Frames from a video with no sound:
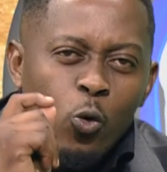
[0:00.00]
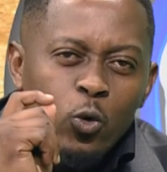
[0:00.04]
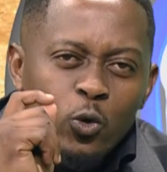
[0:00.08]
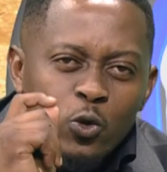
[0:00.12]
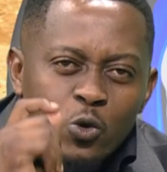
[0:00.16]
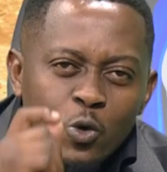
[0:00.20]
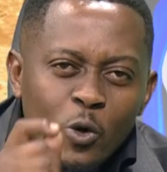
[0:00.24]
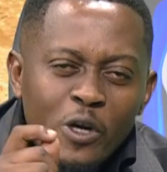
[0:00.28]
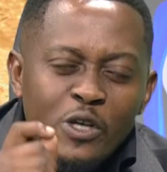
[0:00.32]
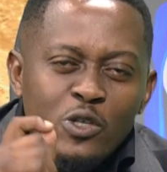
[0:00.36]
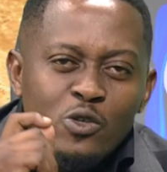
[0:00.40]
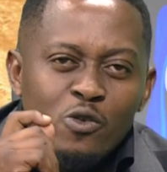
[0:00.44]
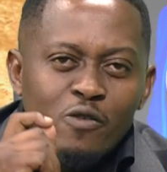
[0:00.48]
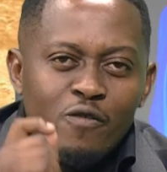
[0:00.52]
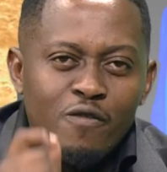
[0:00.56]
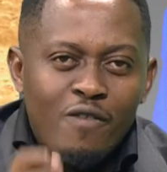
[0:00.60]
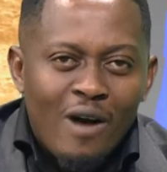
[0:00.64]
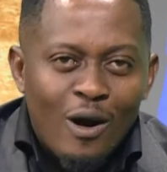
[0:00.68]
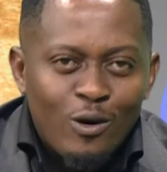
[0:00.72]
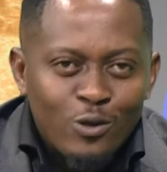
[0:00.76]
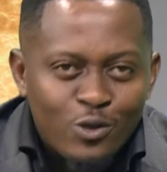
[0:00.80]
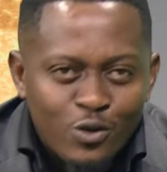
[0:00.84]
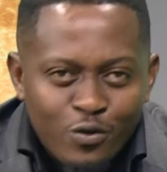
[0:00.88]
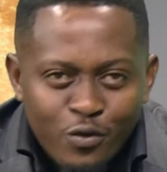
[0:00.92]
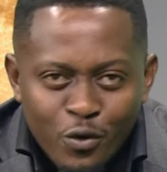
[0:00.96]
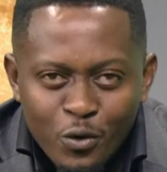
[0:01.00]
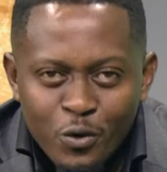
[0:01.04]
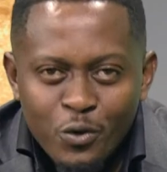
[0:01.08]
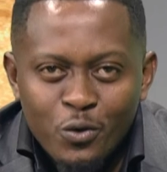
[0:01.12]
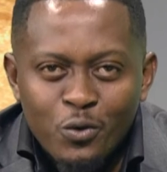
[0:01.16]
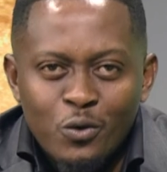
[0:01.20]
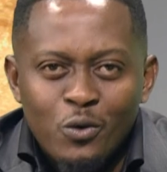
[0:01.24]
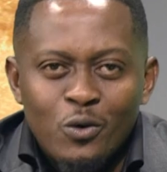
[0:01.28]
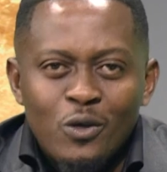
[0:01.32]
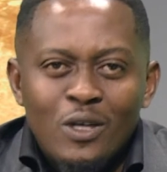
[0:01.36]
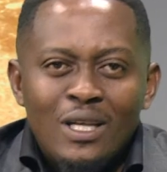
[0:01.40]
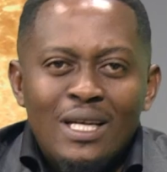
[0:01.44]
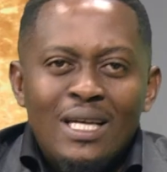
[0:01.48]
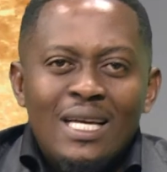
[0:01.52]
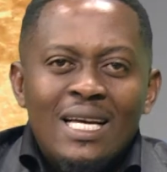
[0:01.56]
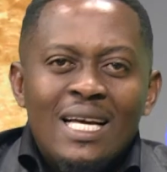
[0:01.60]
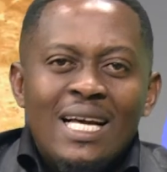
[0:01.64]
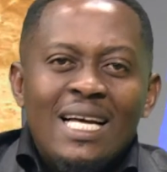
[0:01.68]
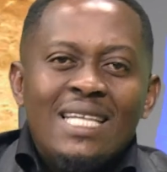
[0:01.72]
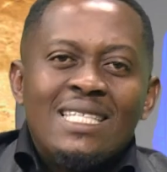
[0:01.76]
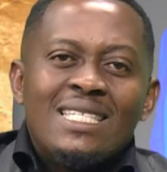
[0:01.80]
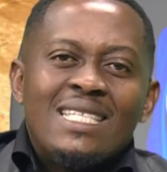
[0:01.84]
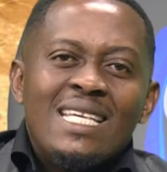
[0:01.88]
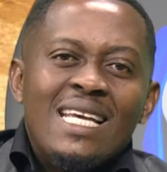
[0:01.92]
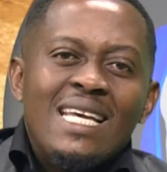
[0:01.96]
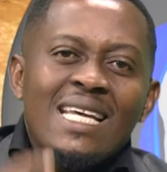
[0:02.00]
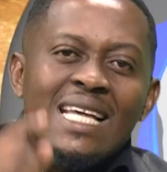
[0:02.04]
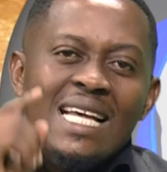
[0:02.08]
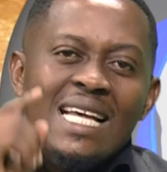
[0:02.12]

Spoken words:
going to vouch for you and say,